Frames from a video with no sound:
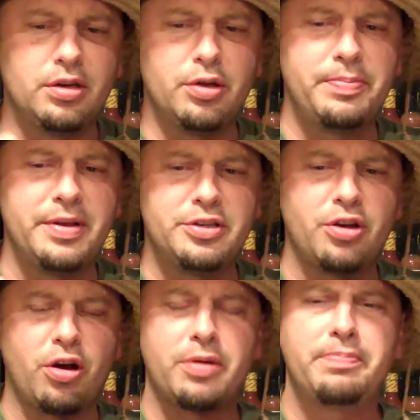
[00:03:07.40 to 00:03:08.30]
A little bit
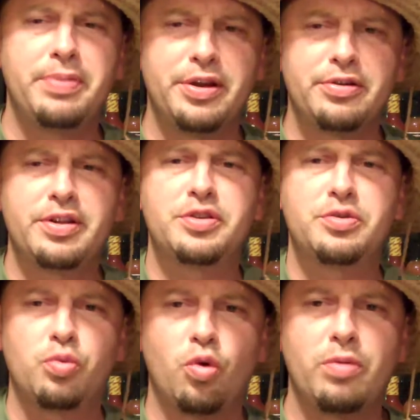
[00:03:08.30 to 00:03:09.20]
dark
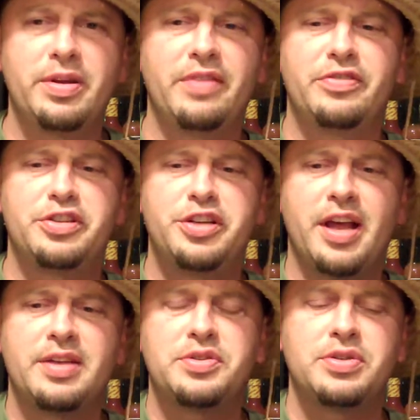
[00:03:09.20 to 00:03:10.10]
bitterness. Warming of the
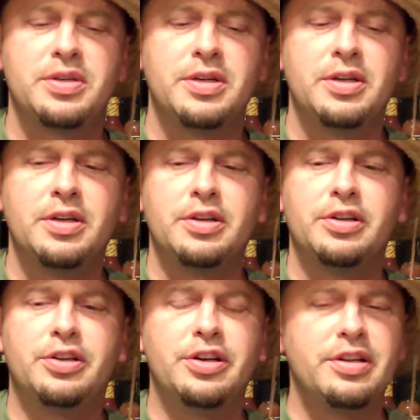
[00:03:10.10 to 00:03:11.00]
chest.
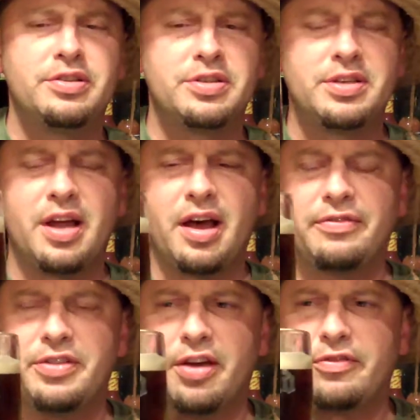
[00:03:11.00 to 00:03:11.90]
Good
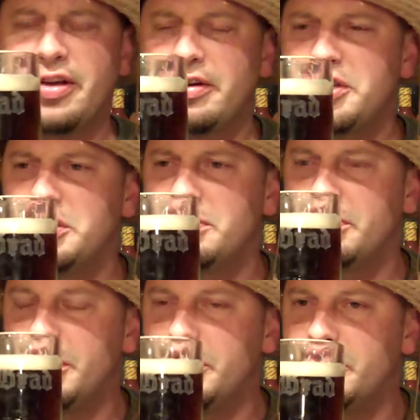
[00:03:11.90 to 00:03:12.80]
stuff, though. Very
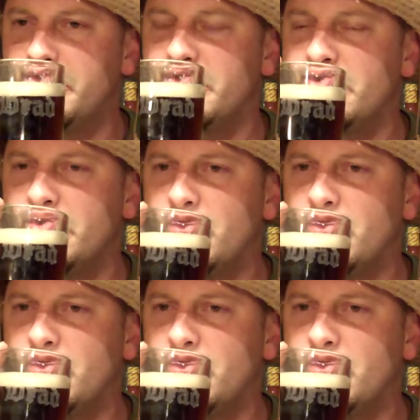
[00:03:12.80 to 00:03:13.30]
smooth.